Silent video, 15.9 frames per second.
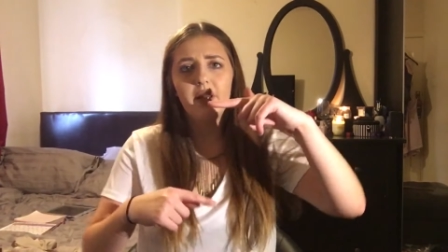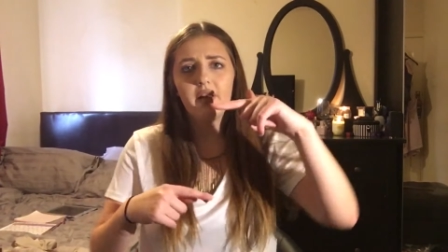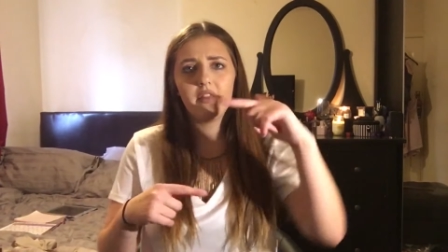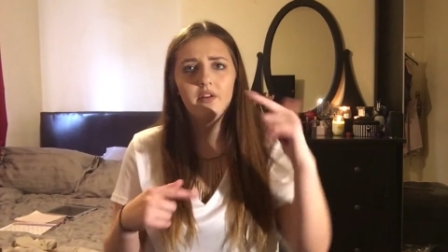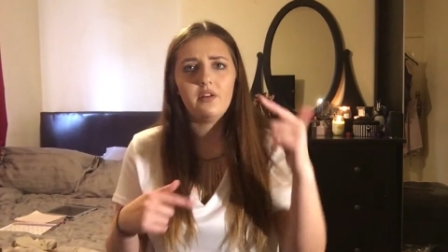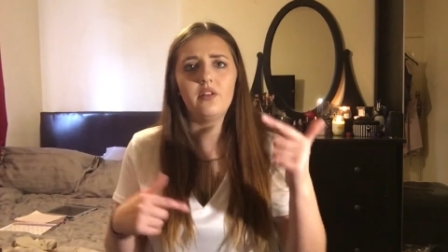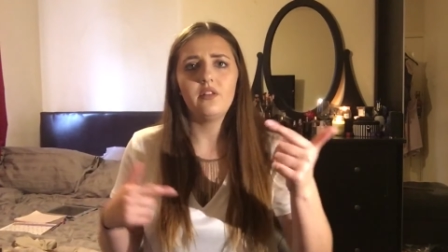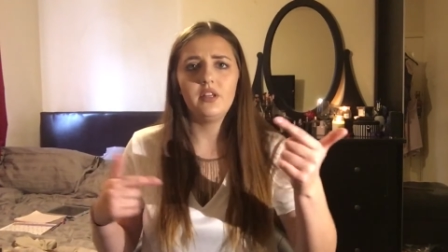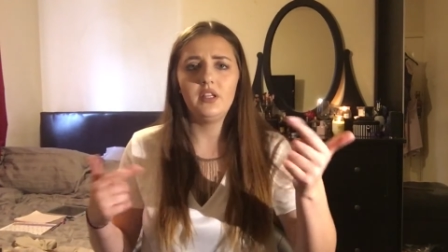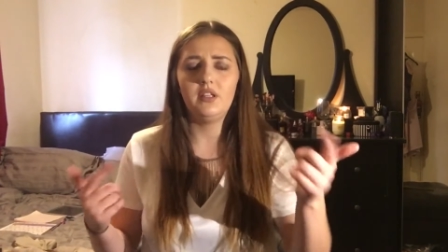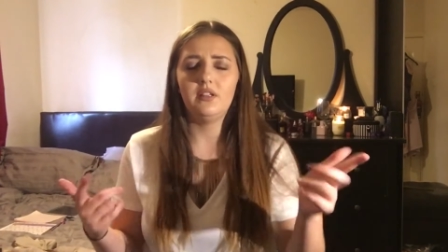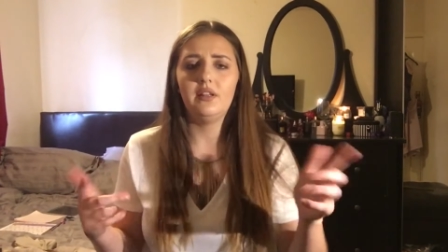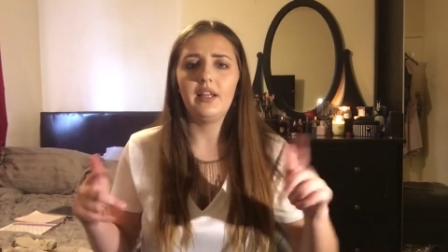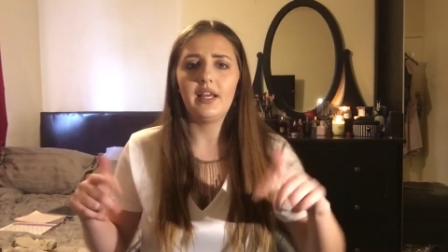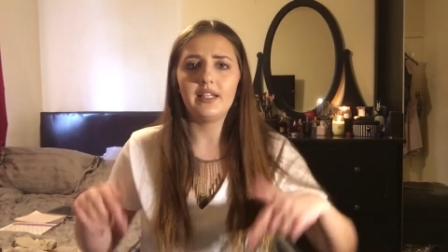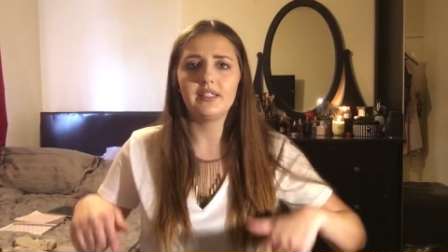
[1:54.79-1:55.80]
I thought the
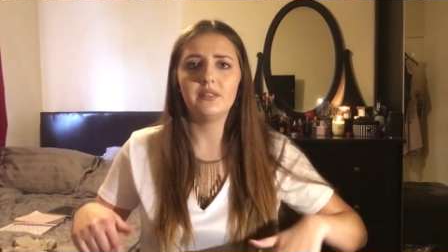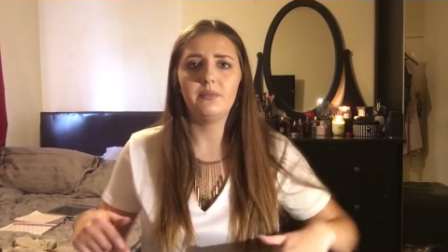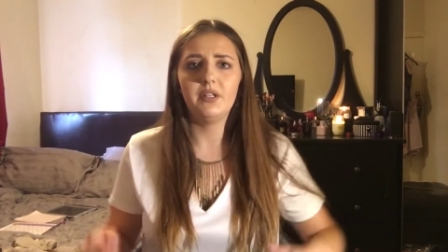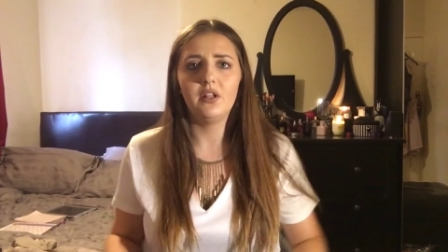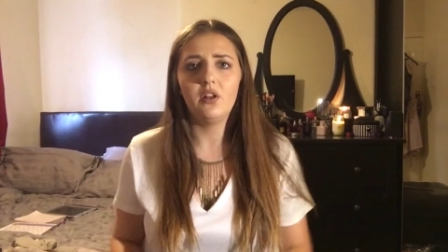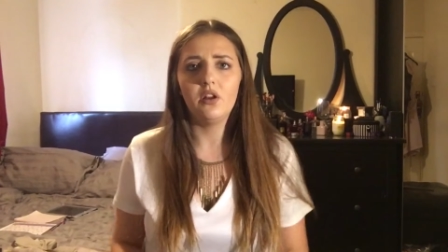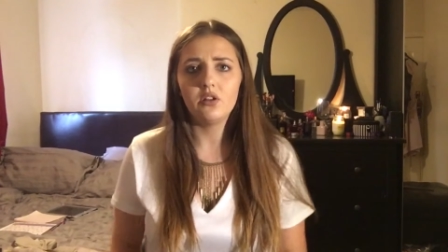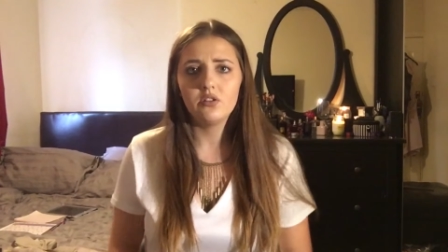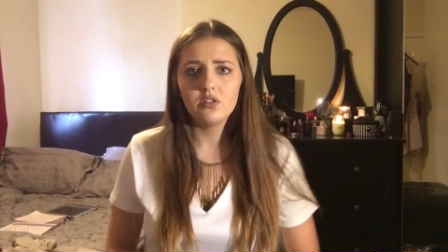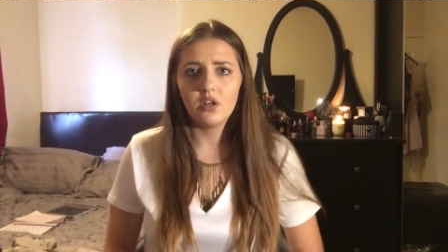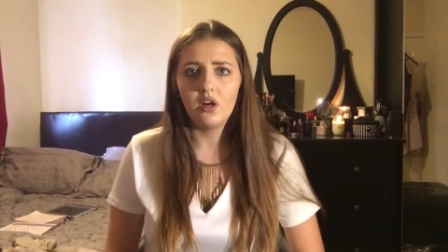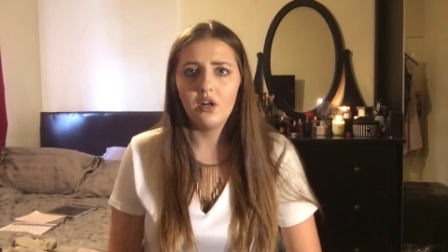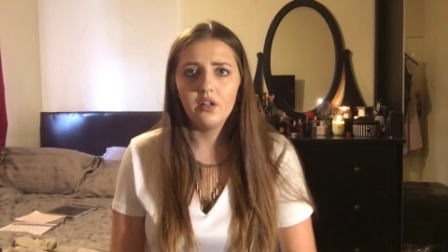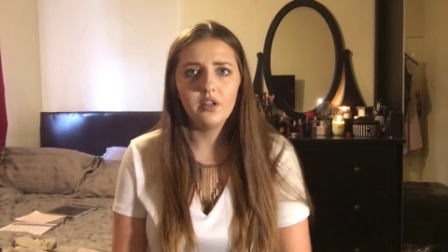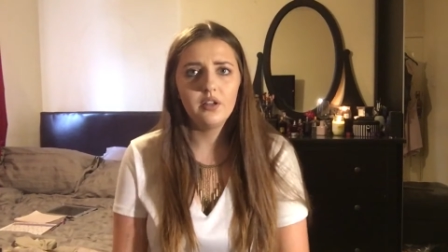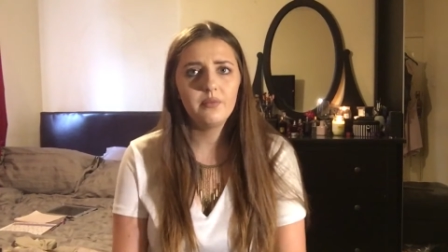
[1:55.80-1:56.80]
legs would be a lot
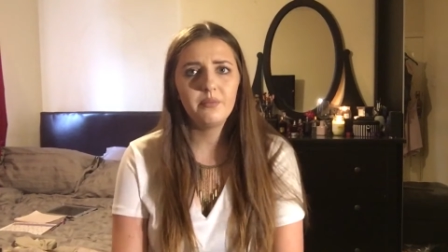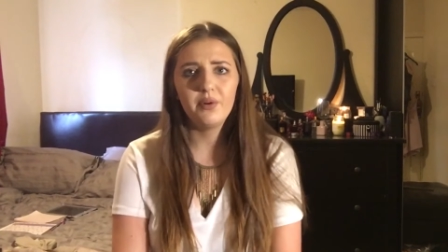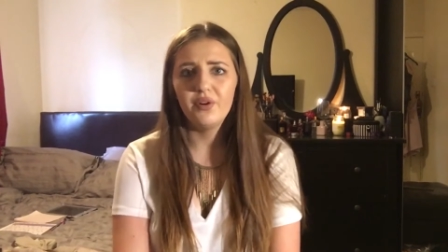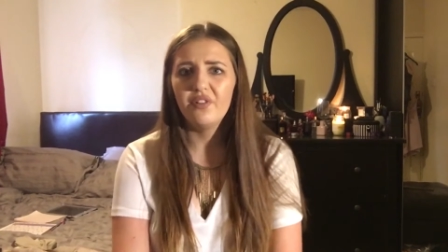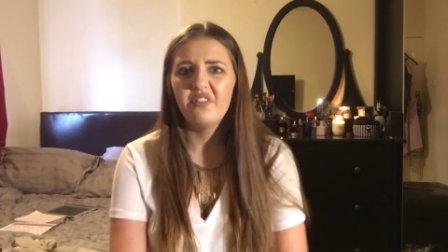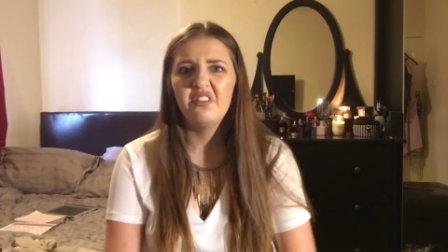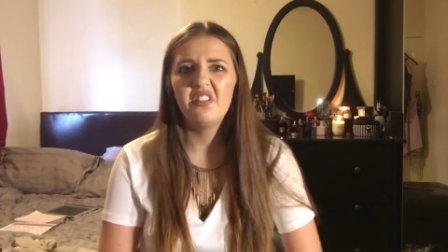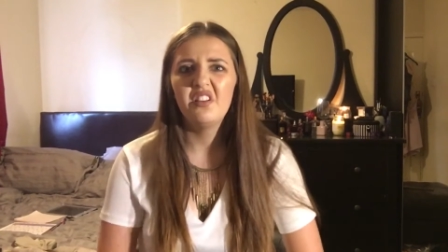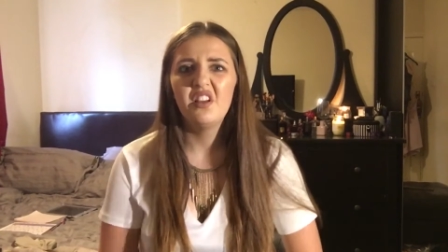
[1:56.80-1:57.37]
taller but